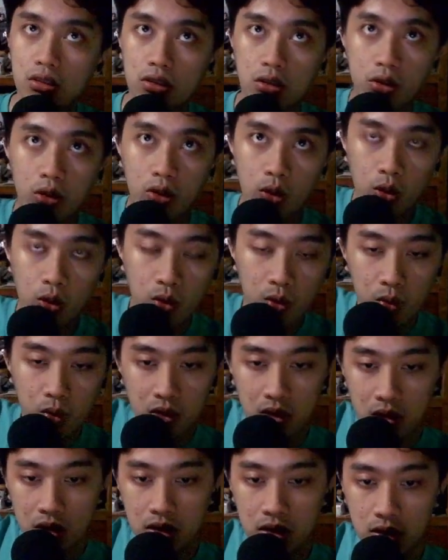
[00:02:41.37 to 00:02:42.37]
oak
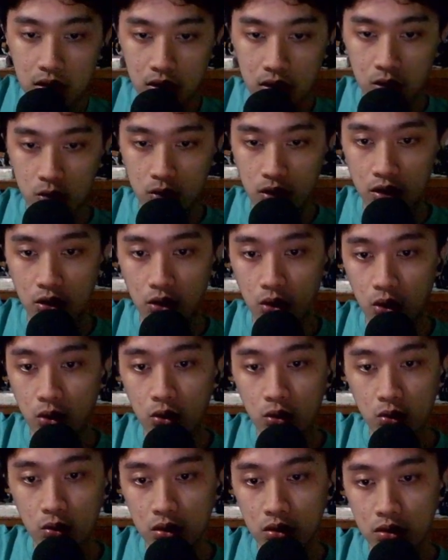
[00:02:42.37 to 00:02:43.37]
woods and red
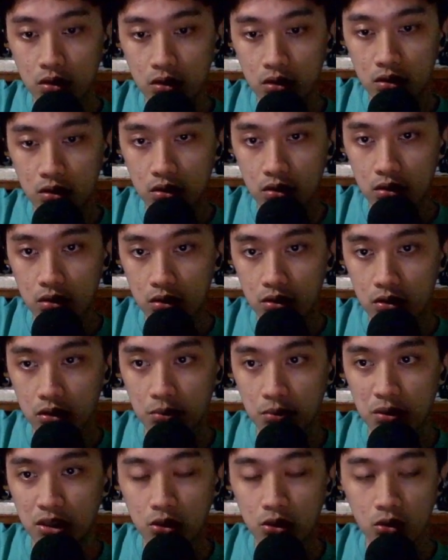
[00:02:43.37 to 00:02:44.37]
oak woods to
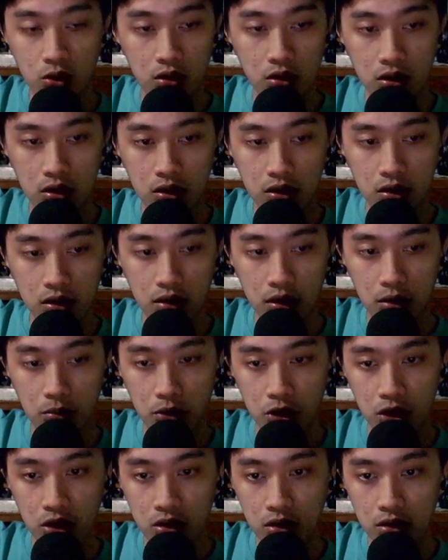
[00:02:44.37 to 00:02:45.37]
be stored in the
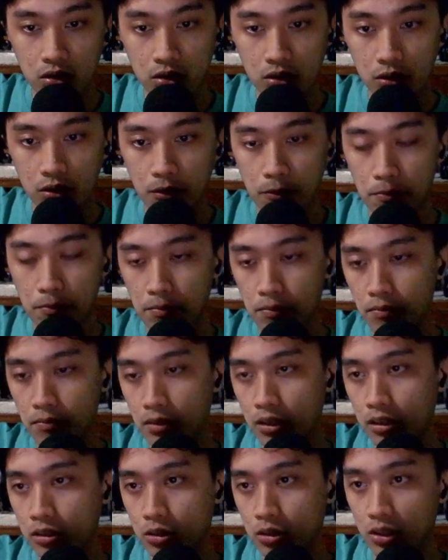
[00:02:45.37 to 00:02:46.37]
lumber yard,
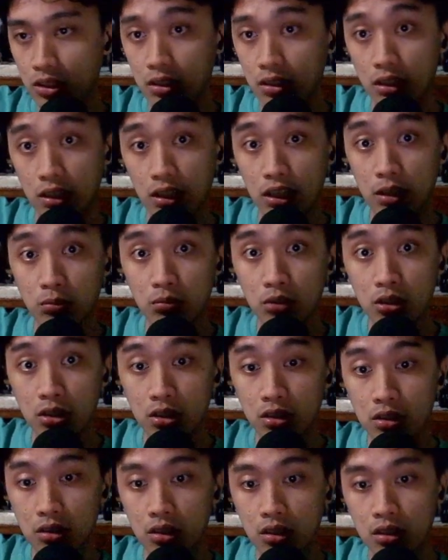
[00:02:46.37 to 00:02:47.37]
so that the
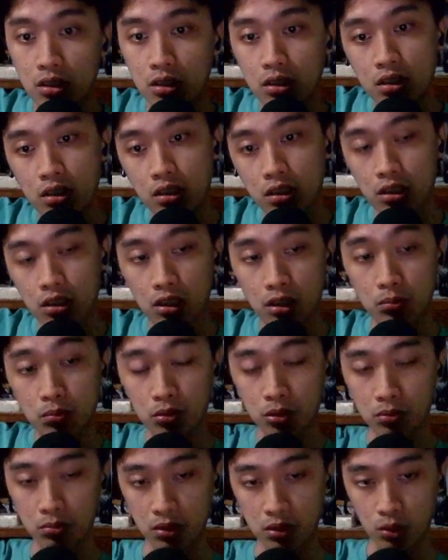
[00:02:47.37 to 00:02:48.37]

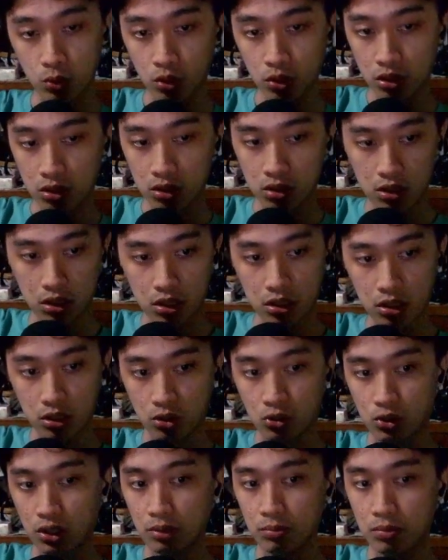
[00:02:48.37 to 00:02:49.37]
lumber mill workers can
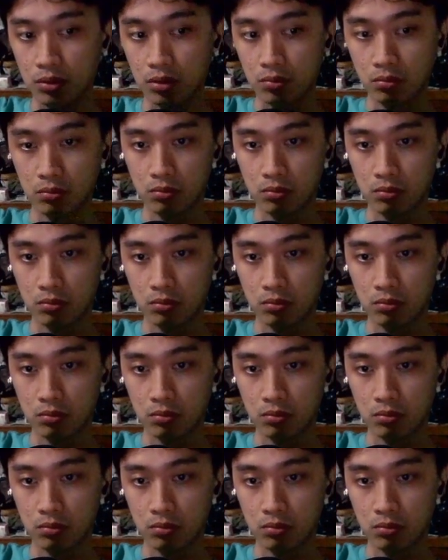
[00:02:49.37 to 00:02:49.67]
grab them